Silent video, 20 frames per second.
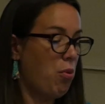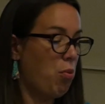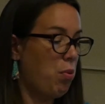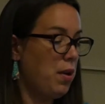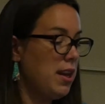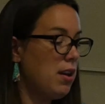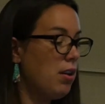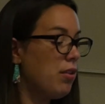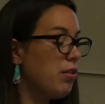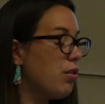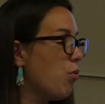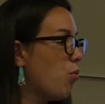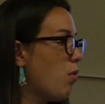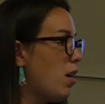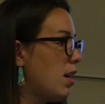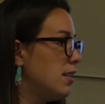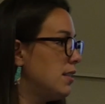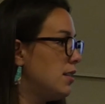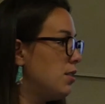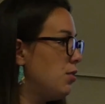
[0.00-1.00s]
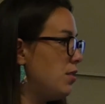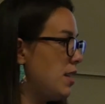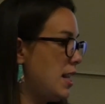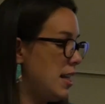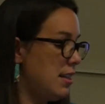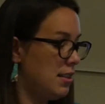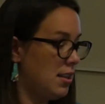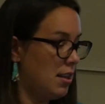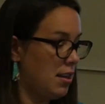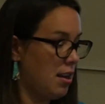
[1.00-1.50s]
that we are the ones who
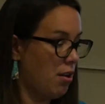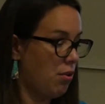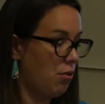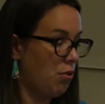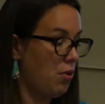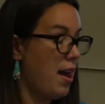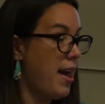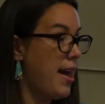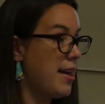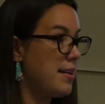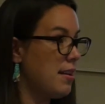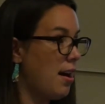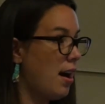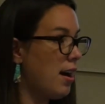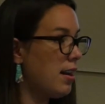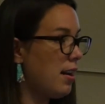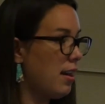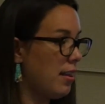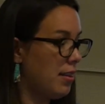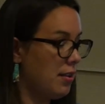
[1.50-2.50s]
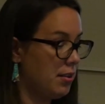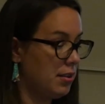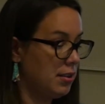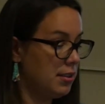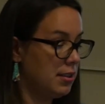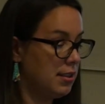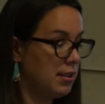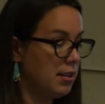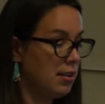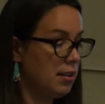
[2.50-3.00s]
need to know, and not
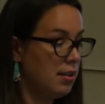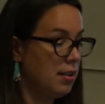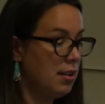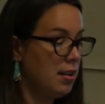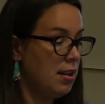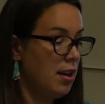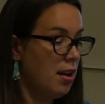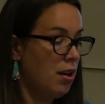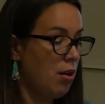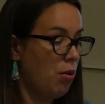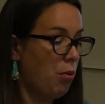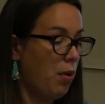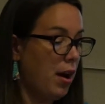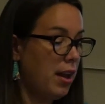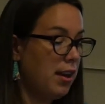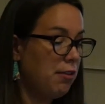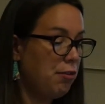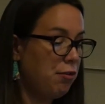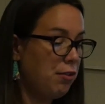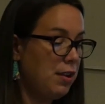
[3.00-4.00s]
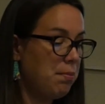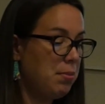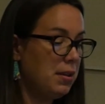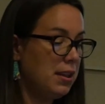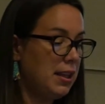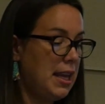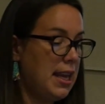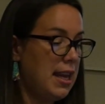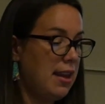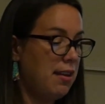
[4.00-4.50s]
others? What if we
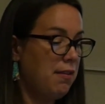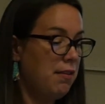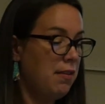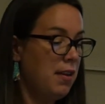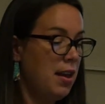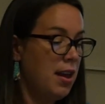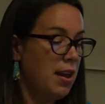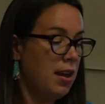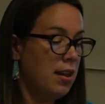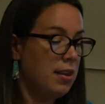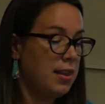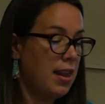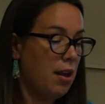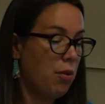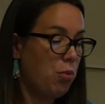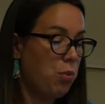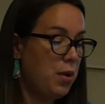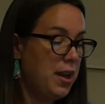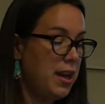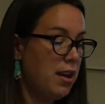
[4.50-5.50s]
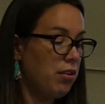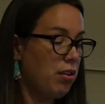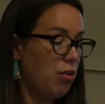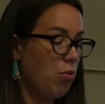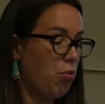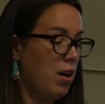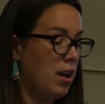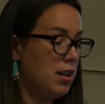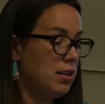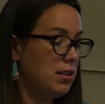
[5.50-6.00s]
believe that we are
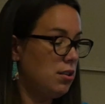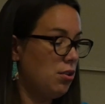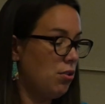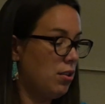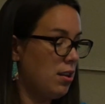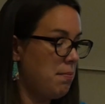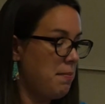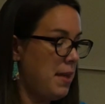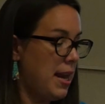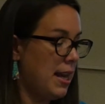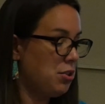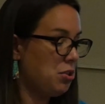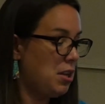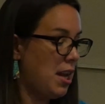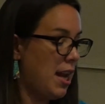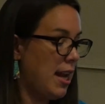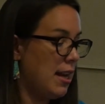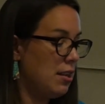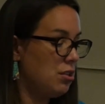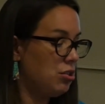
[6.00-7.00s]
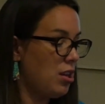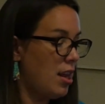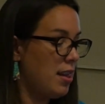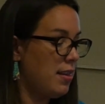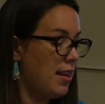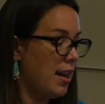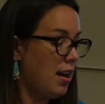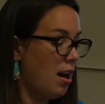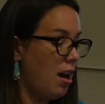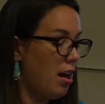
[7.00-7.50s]
the ones who can make change,
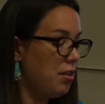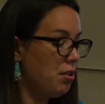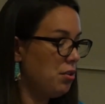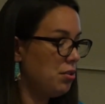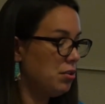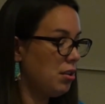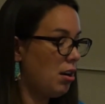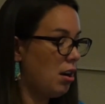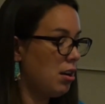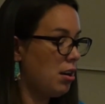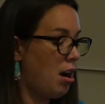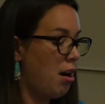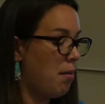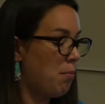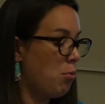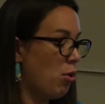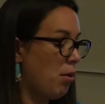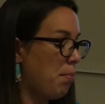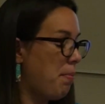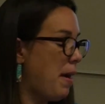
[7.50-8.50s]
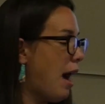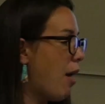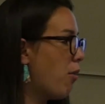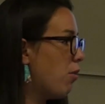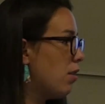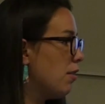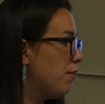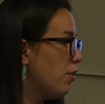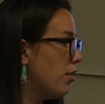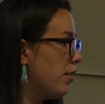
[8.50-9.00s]
and that others are not more
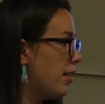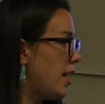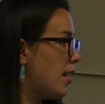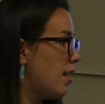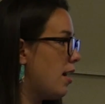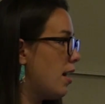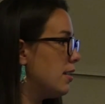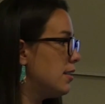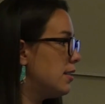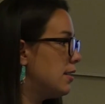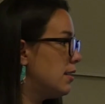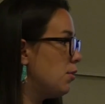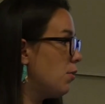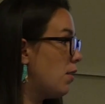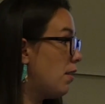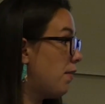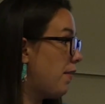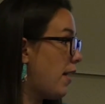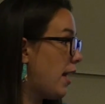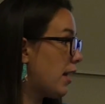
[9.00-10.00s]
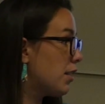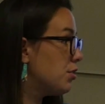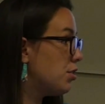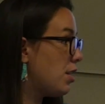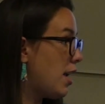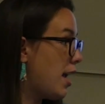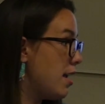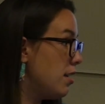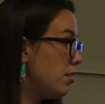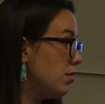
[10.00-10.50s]
powerful than us to effect
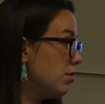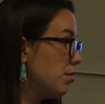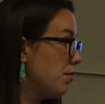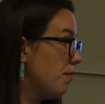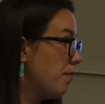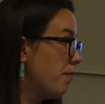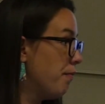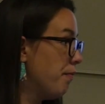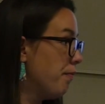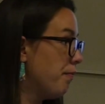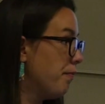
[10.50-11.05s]
change?